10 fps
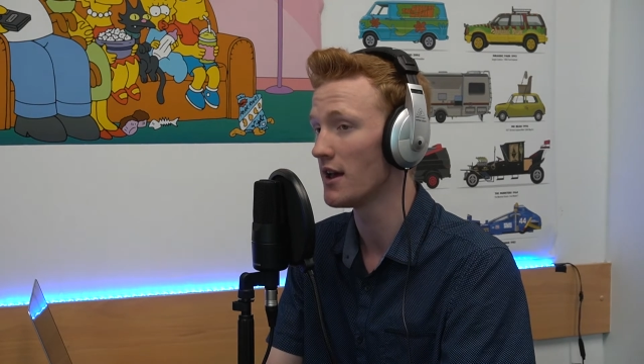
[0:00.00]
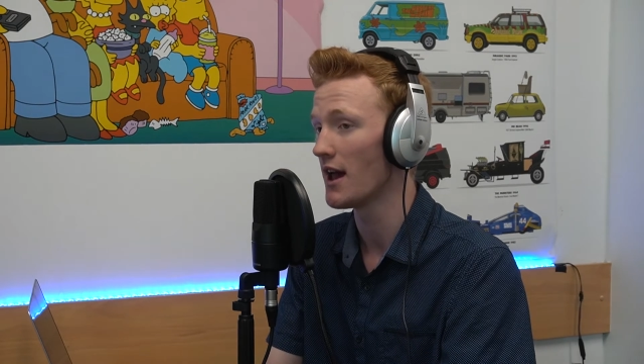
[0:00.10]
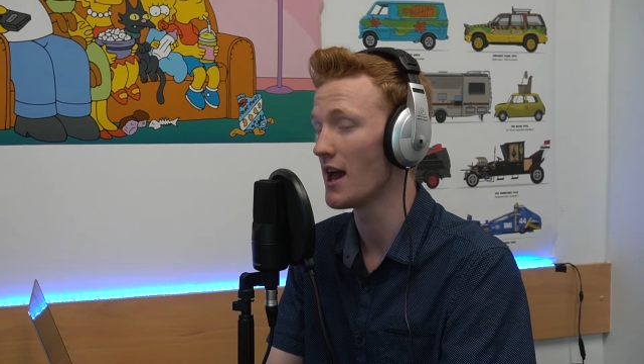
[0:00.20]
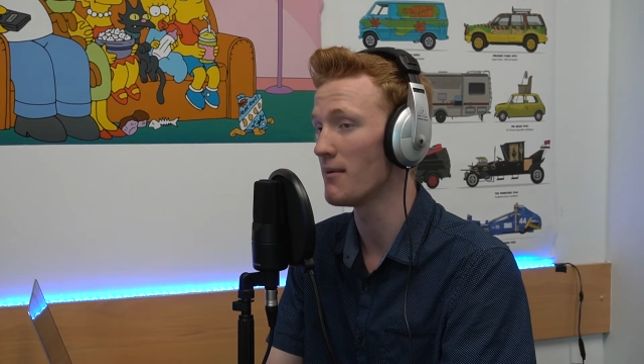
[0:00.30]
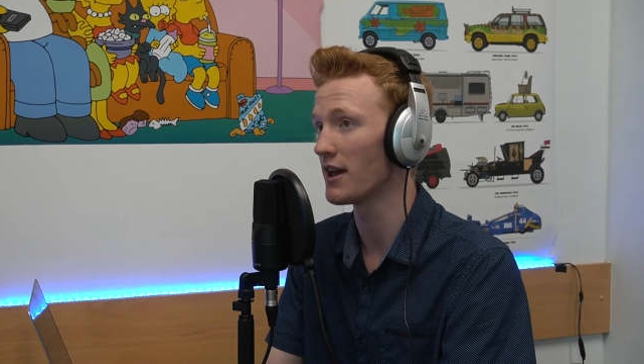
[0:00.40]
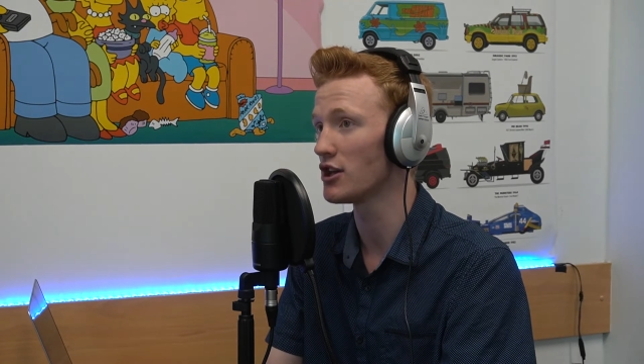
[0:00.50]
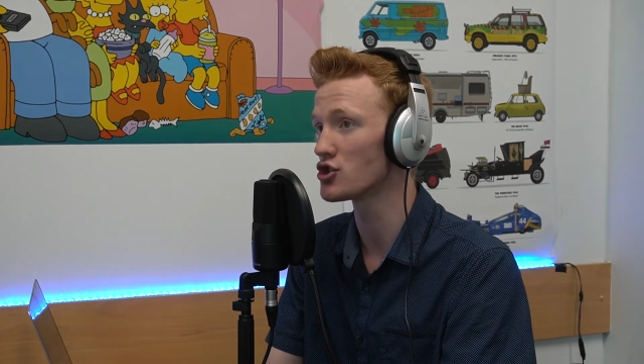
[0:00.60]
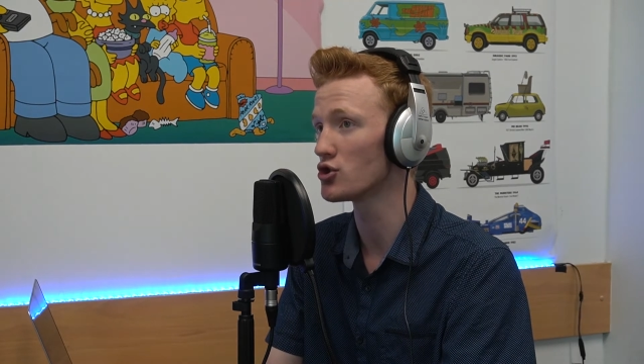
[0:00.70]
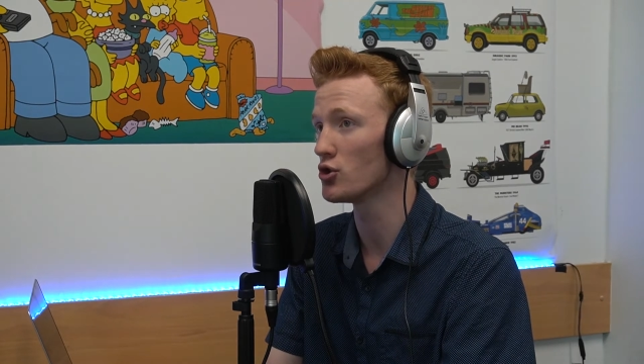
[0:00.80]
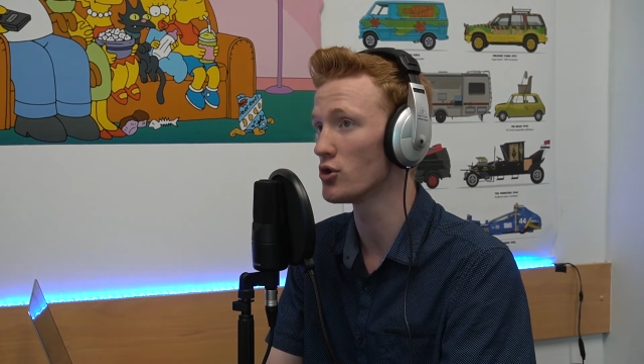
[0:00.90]
and making
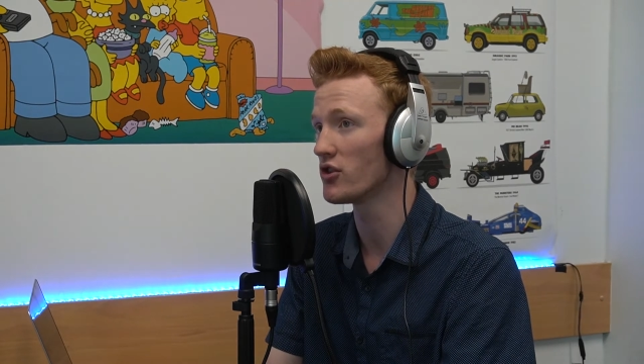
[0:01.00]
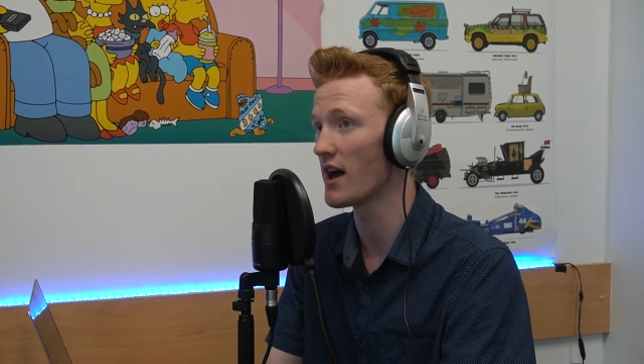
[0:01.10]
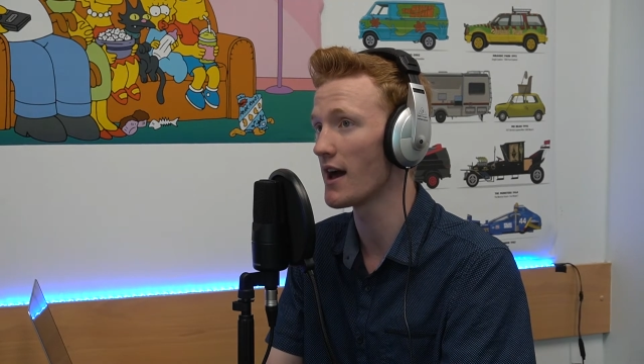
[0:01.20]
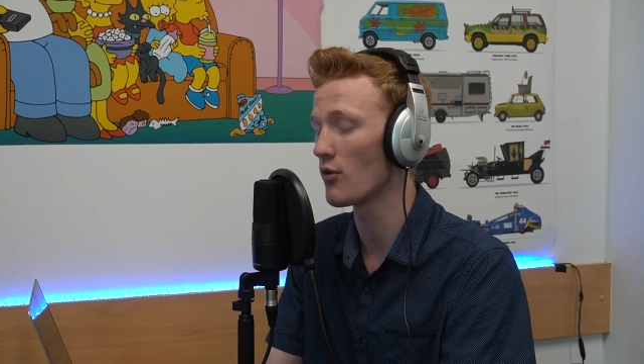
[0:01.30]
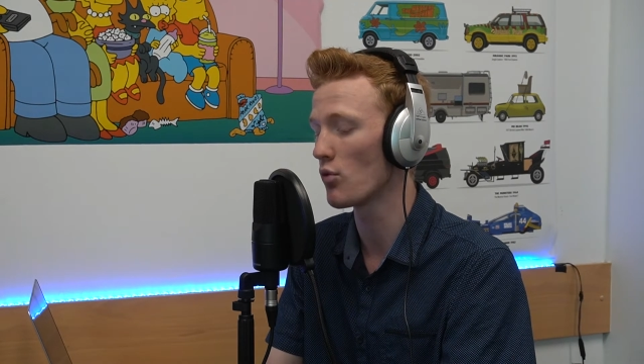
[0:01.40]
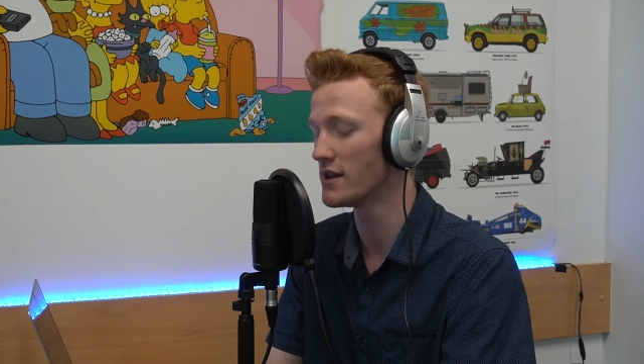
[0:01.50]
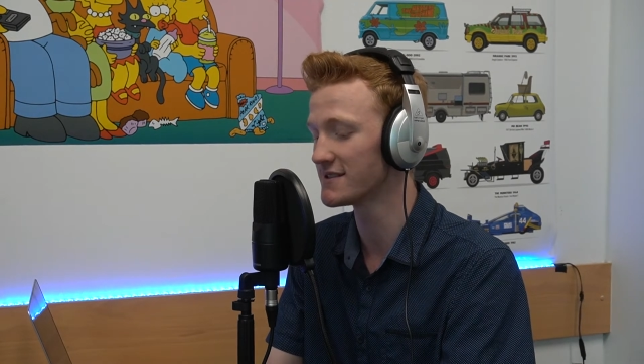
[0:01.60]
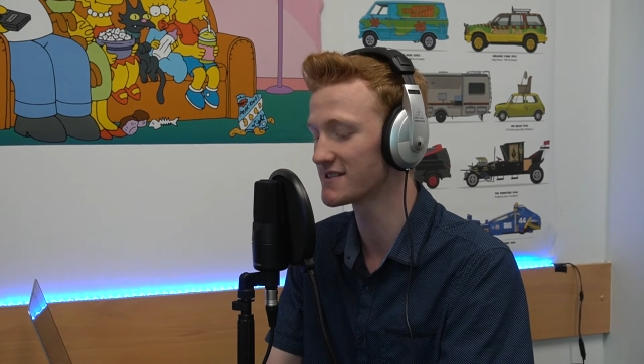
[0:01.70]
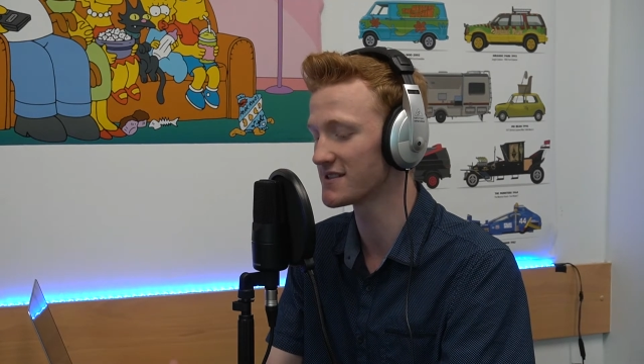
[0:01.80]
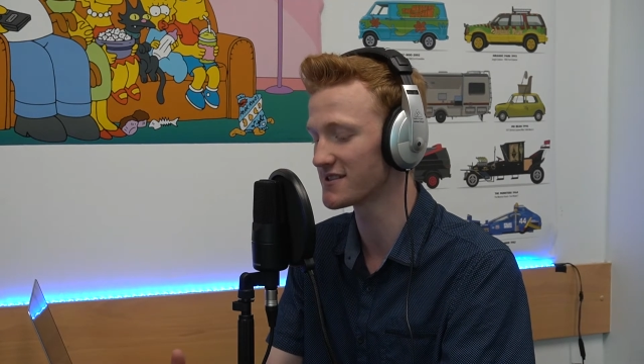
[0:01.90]
sure that
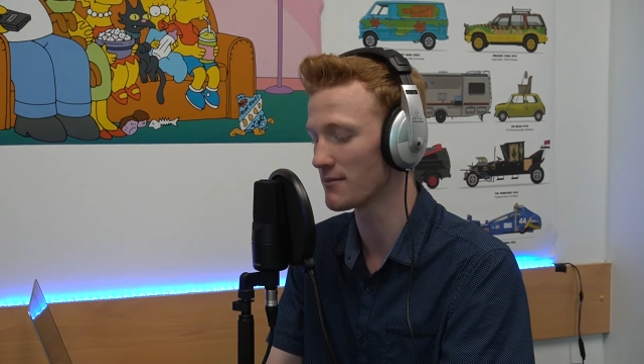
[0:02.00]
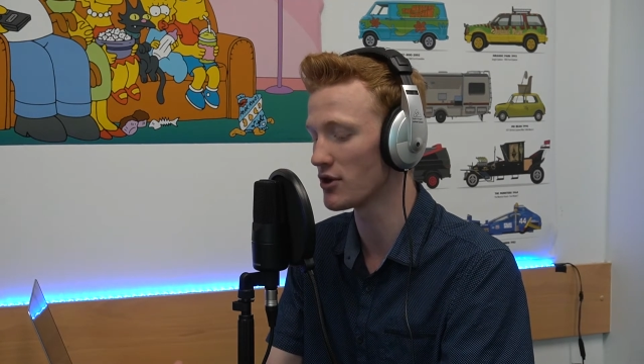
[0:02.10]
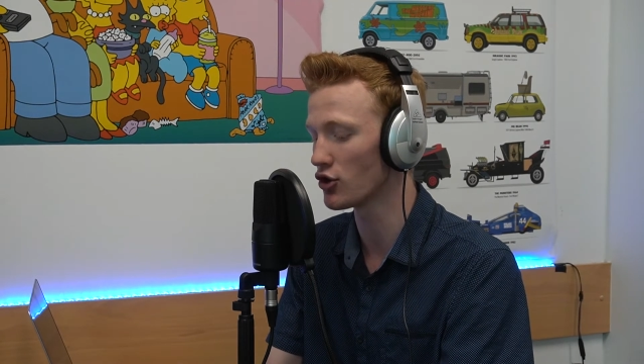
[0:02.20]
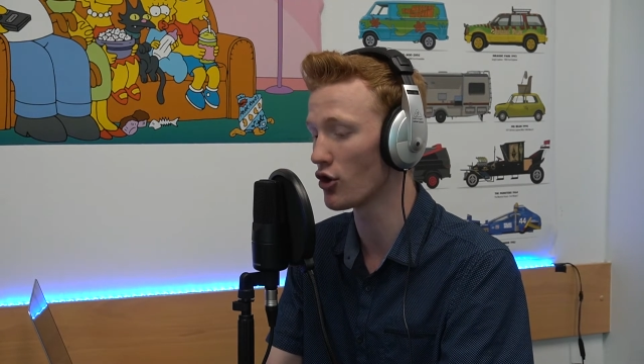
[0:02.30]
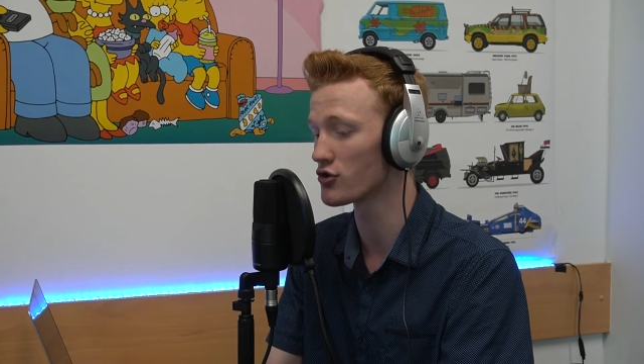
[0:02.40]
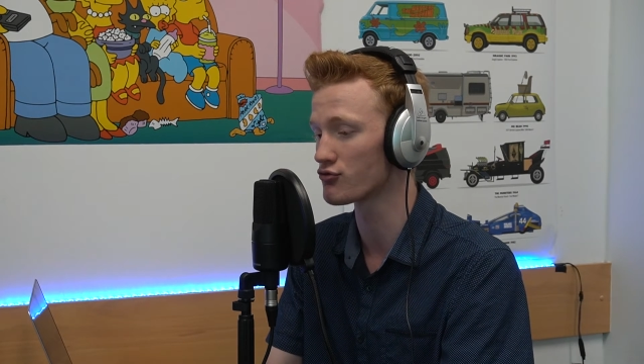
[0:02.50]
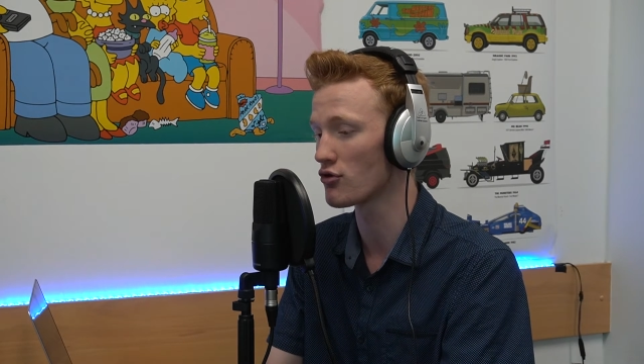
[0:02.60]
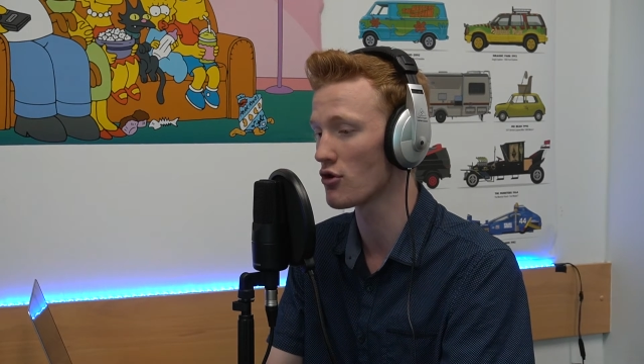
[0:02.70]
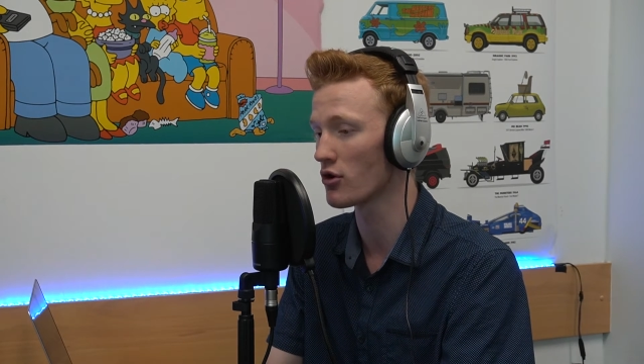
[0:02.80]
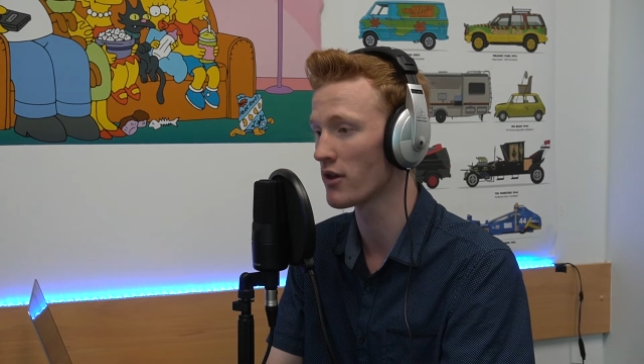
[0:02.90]
once something goes
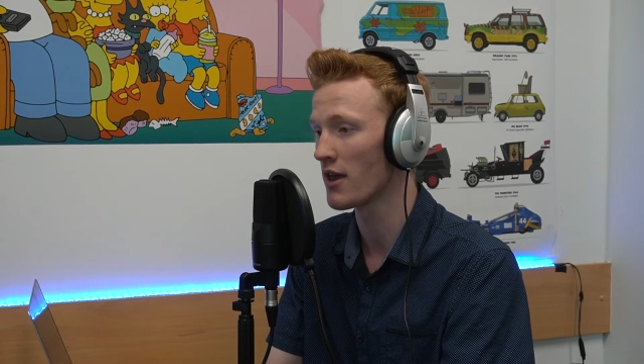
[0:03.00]
wrong,